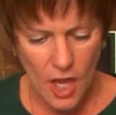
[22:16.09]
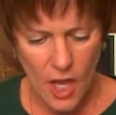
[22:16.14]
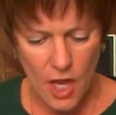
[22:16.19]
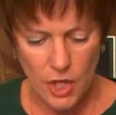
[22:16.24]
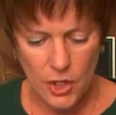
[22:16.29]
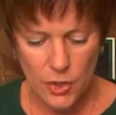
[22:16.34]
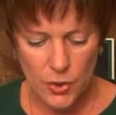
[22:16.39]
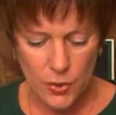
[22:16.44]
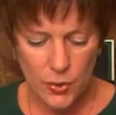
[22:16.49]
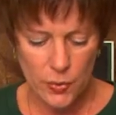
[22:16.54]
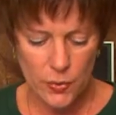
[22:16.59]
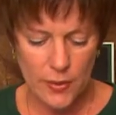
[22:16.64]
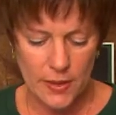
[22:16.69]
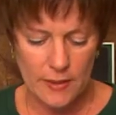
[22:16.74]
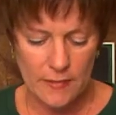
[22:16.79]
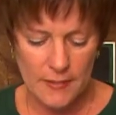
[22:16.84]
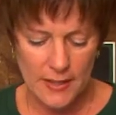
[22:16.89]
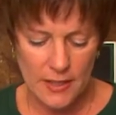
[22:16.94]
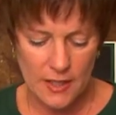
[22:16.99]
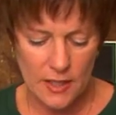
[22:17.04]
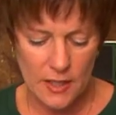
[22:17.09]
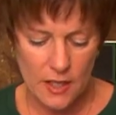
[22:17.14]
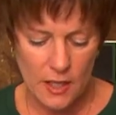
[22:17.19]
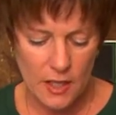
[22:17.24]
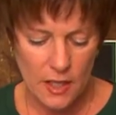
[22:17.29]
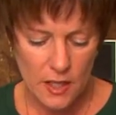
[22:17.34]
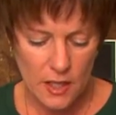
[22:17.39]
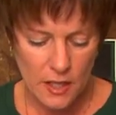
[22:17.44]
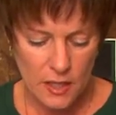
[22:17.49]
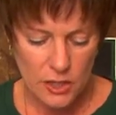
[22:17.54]
A creamy,
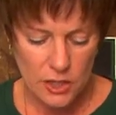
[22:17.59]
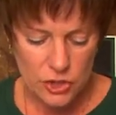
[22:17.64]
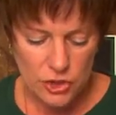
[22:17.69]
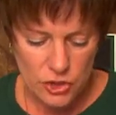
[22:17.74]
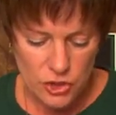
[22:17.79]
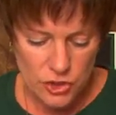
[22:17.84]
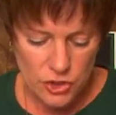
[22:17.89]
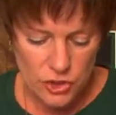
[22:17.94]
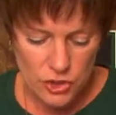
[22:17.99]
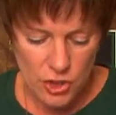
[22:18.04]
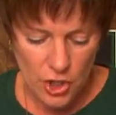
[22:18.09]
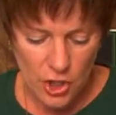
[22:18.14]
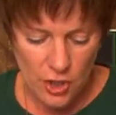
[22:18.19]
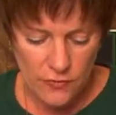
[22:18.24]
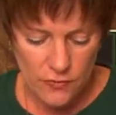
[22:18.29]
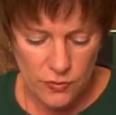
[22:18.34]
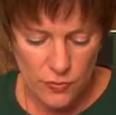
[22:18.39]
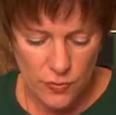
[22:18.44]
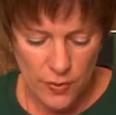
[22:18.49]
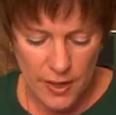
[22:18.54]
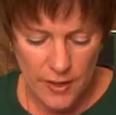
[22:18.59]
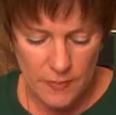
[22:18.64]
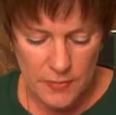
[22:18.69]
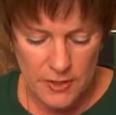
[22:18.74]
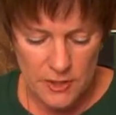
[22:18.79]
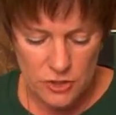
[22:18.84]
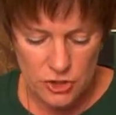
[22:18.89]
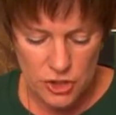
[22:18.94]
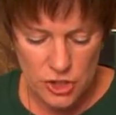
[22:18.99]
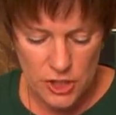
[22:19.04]
soft
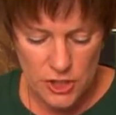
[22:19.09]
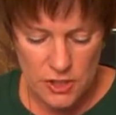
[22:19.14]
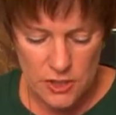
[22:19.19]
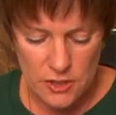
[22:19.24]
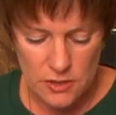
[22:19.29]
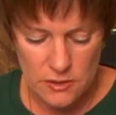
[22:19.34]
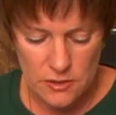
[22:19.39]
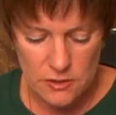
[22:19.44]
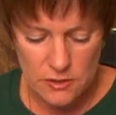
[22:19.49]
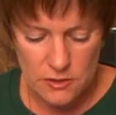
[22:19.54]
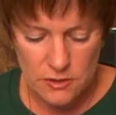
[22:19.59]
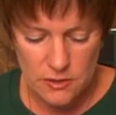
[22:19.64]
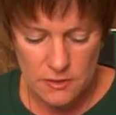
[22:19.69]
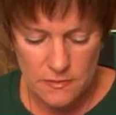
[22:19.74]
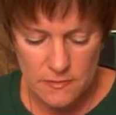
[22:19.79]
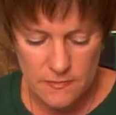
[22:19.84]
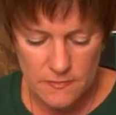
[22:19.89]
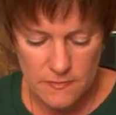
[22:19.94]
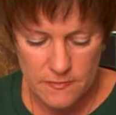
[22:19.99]
ripened cheese